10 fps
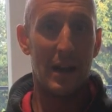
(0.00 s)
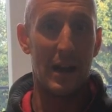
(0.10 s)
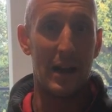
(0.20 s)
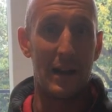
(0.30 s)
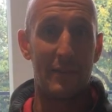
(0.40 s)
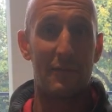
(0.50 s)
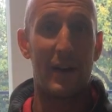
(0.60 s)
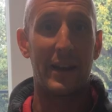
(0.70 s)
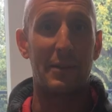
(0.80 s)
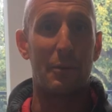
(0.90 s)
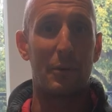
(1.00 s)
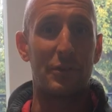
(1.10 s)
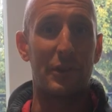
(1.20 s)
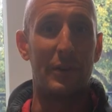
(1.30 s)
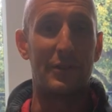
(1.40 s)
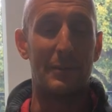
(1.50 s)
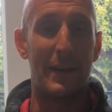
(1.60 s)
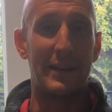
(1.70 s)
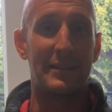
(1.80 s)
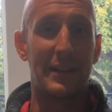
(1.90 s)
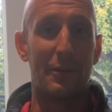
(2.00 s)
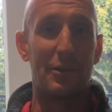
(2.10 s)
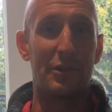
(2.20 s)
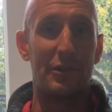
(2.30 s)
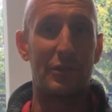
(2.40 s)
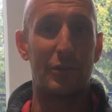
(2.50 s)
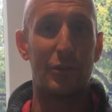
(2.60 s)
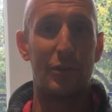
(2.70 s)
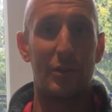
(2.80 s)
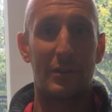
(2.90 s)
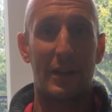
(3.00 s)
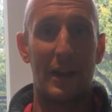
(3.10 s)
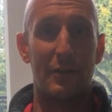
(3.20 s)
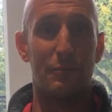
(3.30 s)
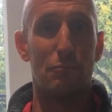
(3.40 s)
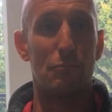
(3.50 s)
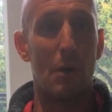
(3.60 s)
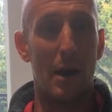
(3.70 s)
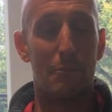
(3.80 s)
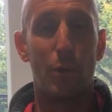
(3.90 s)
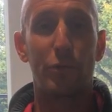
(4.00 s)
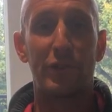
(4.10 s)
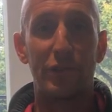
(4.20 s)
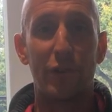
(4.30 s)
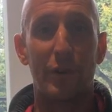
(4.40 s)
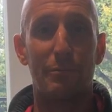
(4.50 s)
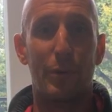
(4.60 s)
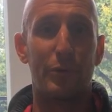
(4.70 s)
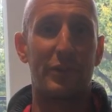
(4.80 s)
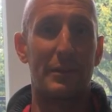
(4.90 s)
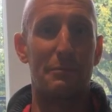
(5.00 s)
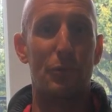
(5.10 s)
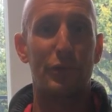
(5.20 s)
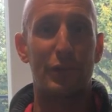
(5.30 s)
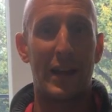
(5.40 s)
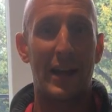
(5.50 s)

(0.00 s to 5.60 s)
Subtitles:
And then finally, we want to go into the main set, which is your kind of multi-joint, multi-muscle